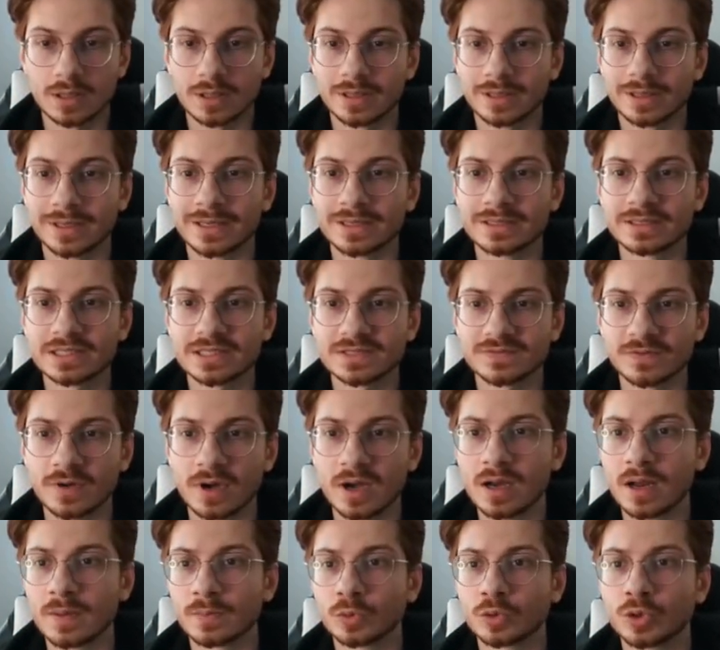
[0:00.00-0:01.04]
In this
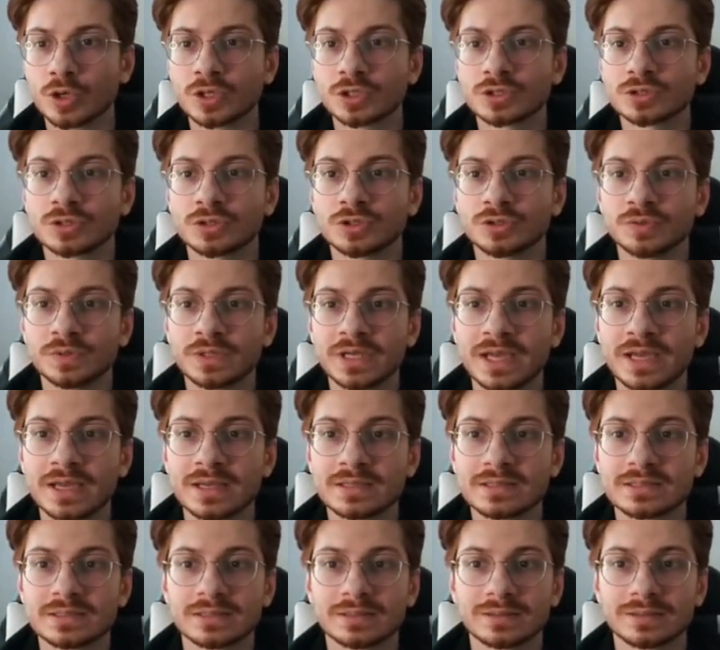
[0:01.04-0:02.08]
file, I'm going to
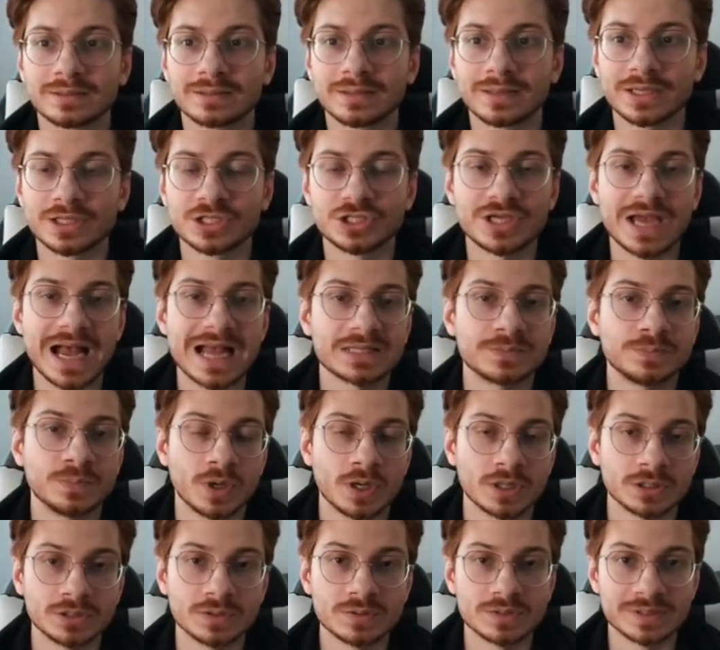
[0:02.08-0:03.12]
create a
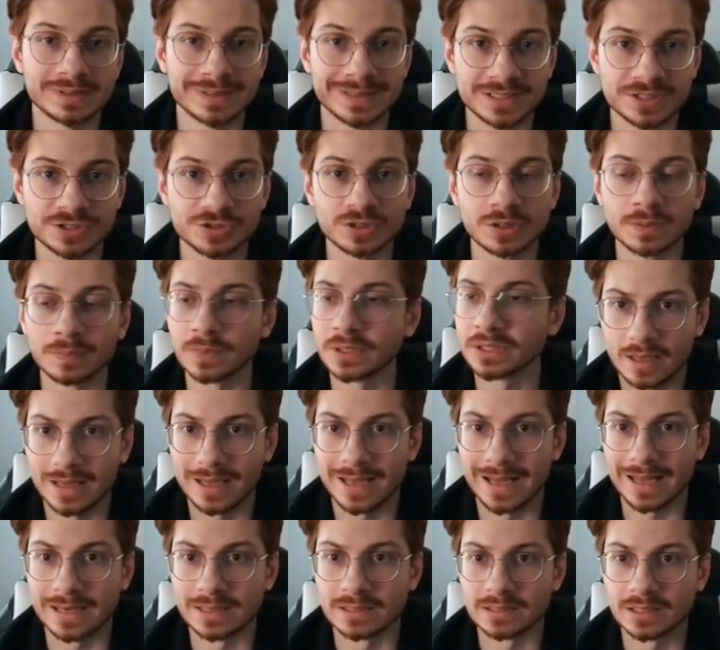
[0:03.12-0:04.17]
chatbot using a Streamlit.
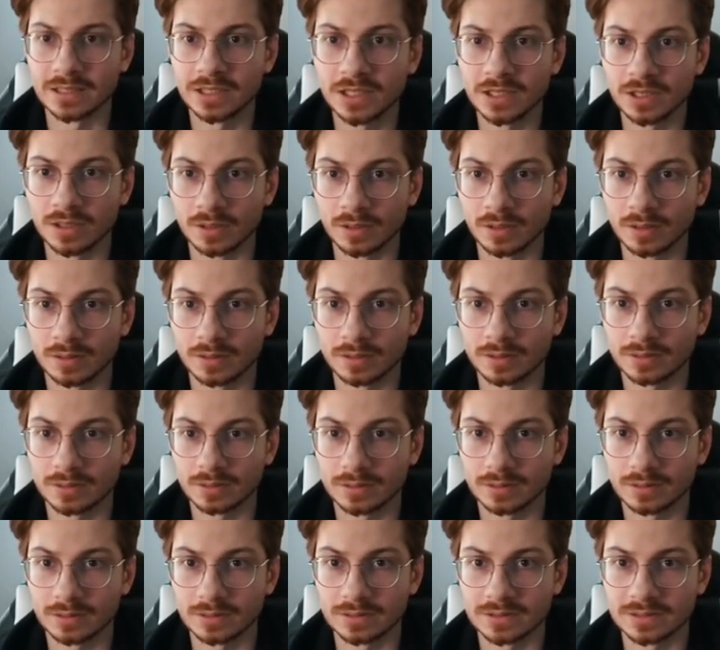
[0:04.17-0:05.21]
And here,
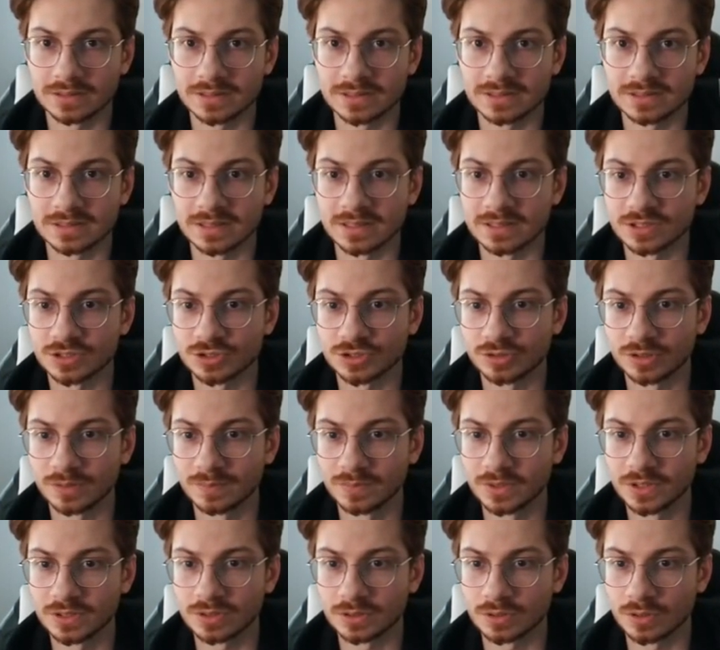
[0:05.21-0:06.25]
this is the
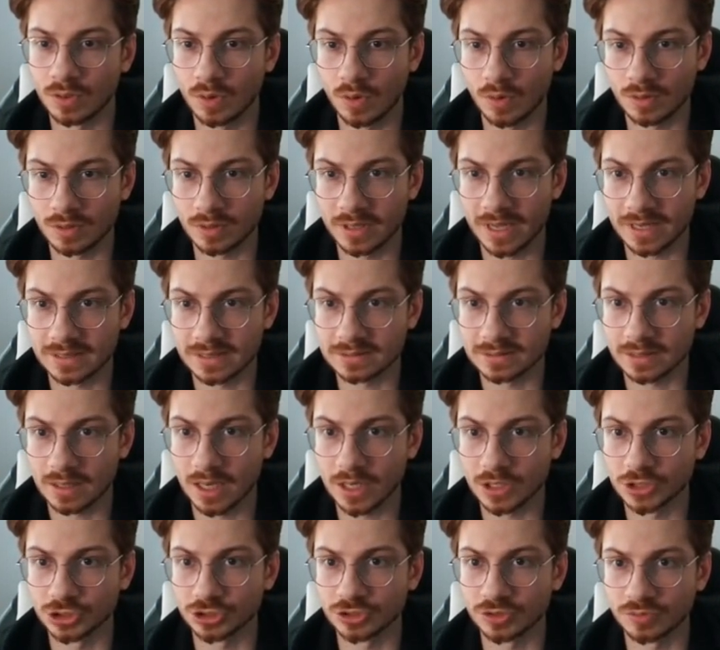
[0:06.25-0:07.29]
Streamlit code that
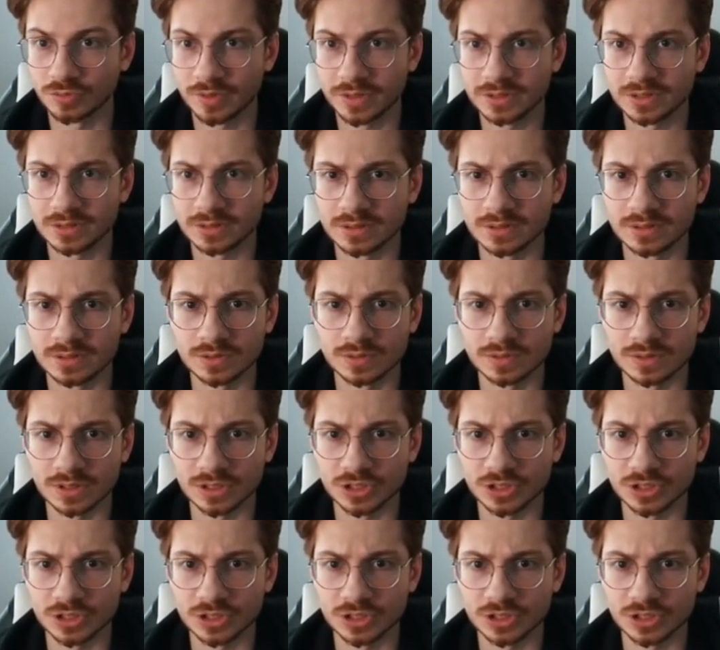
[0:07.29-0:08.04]
I generated it using